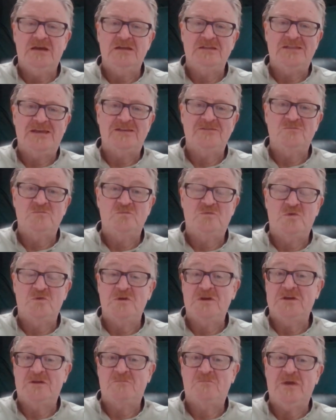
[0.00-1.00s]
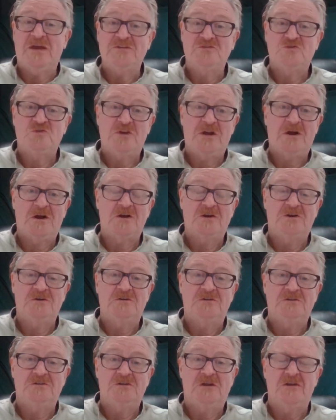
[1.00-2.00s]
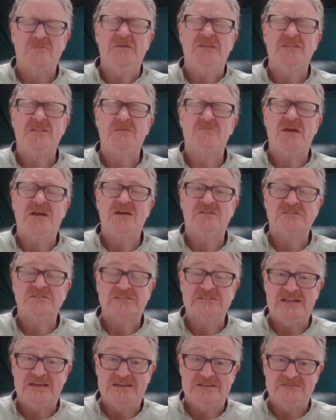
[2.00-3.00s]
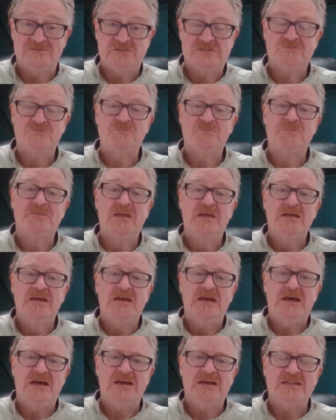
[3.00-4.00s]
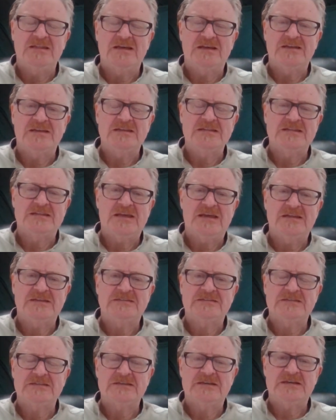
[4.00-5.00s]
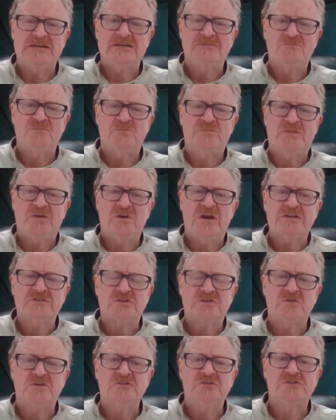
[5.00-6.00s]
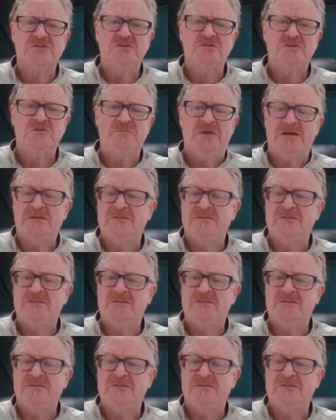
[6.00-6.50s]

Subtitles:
that Greek patriarchal, I mean, the male slaves, that they're not so concerned